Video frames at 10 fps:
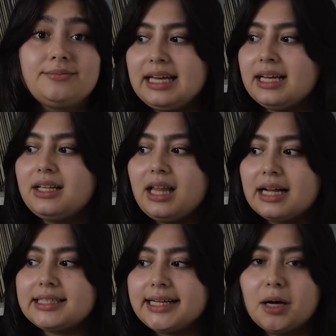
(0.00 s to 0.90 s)
He
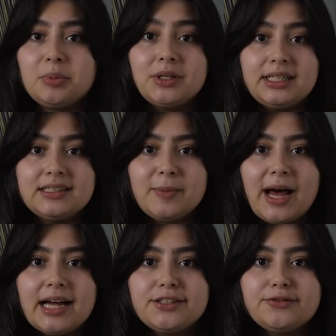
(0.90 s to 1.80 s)
collected a police
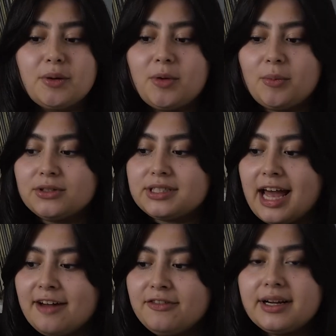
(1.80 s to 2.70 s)
badge from almost
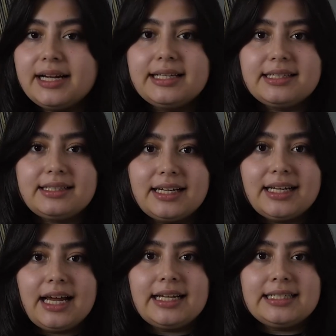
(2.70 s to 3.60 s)
every
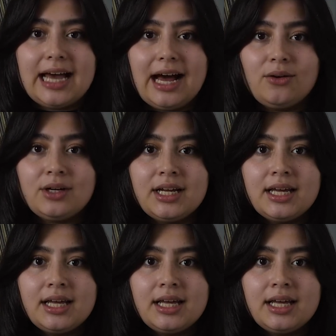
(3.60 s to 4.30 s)
city and town